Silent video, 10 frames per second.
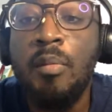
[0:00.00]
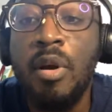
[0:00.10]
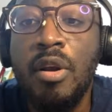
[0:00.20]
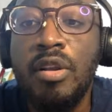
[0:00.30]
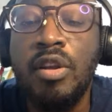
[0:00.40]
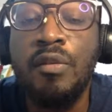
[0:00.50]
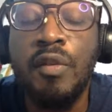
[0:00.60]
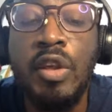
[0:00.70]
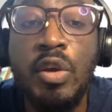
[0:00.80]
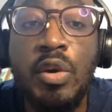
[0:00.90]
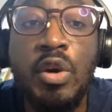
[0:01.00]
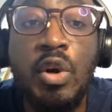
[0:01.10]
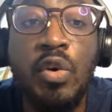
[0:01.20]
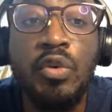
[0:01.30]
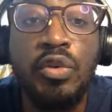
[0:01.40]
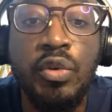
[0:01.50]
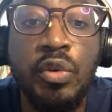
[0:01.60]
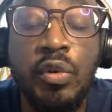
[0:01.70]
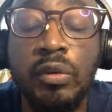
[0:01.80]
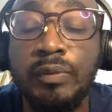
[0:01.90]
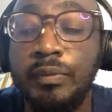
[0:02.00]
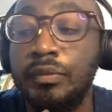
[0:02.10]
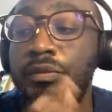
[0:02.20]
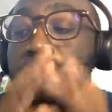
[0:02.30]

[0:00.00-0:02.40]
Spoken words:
But if you go to